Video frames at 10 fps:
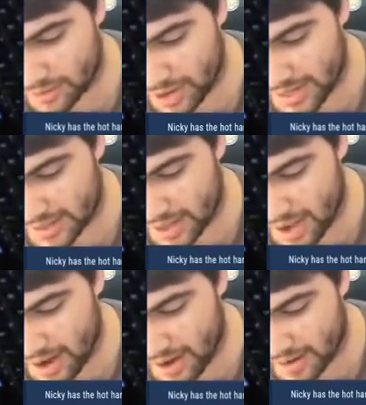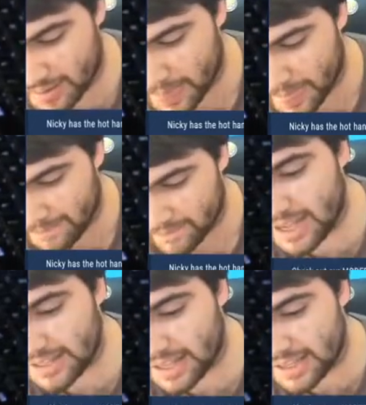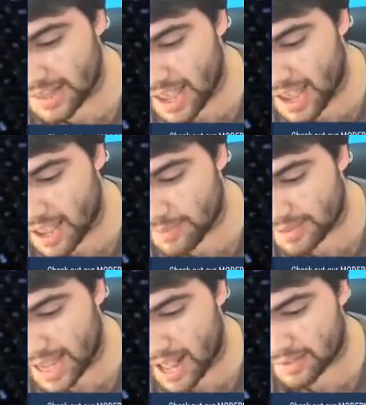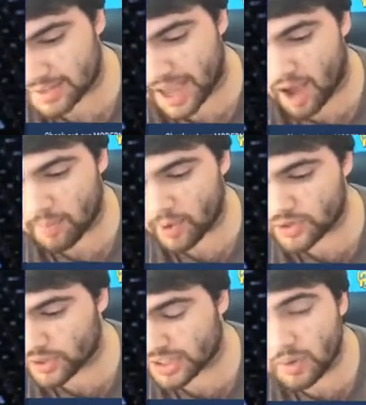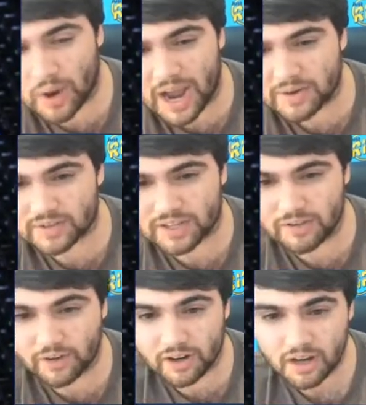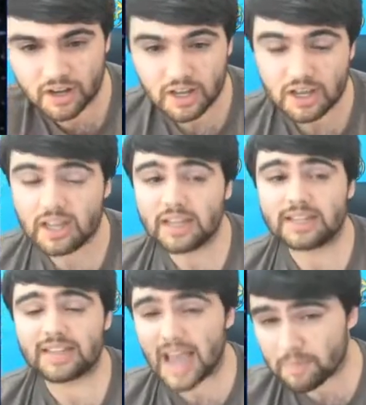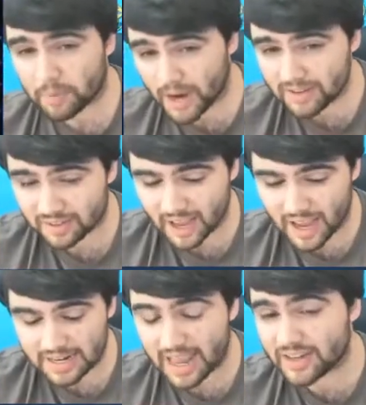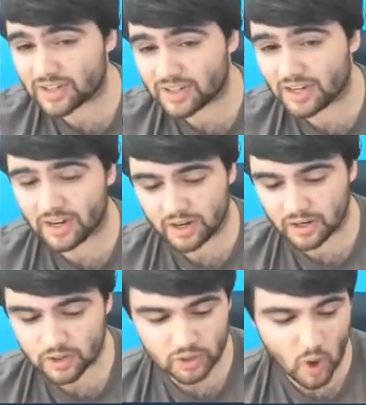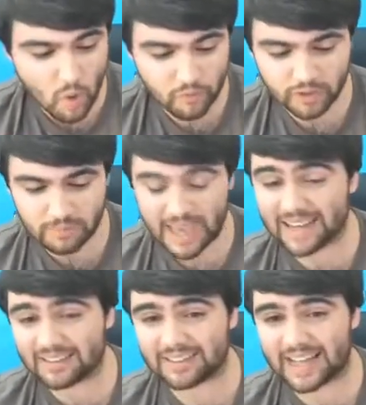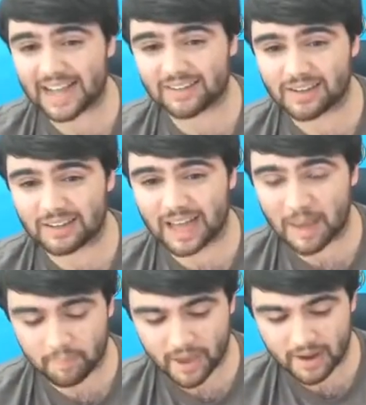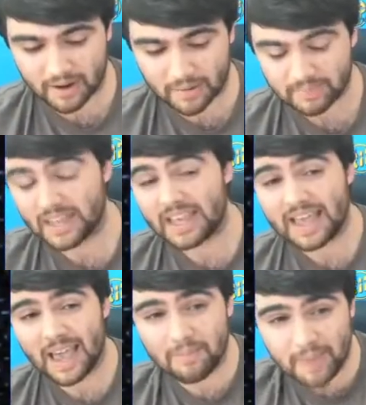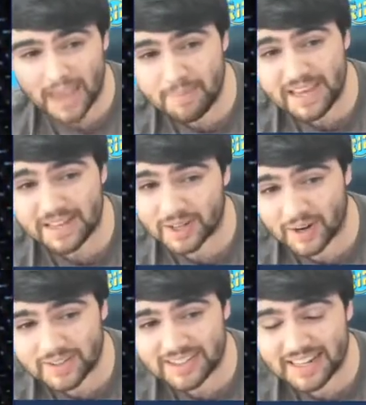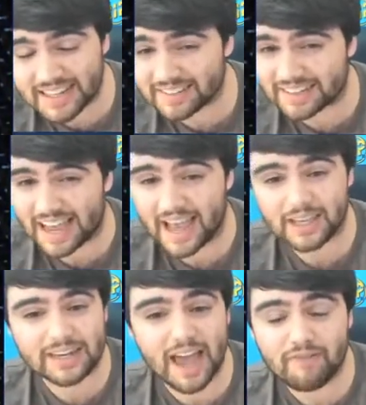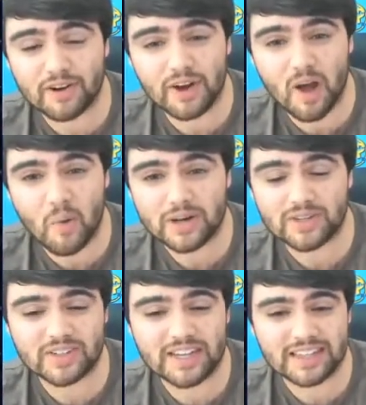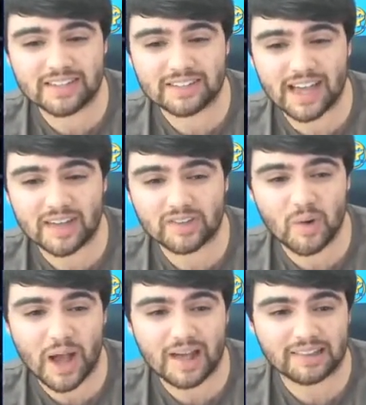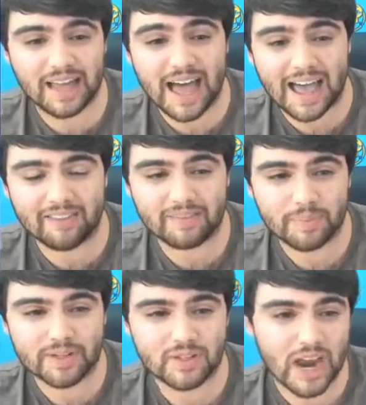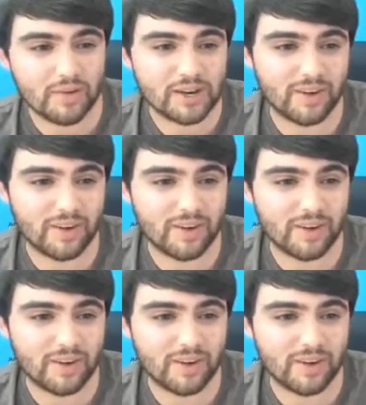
right there. CeeDee Lamb, Dallas Cowboys rookie wide receiver. Dak Prescott next year should hopefully make his stats look a lot better. And maybe he turns into this guy. You never know when you see these guys go out live. But Jerry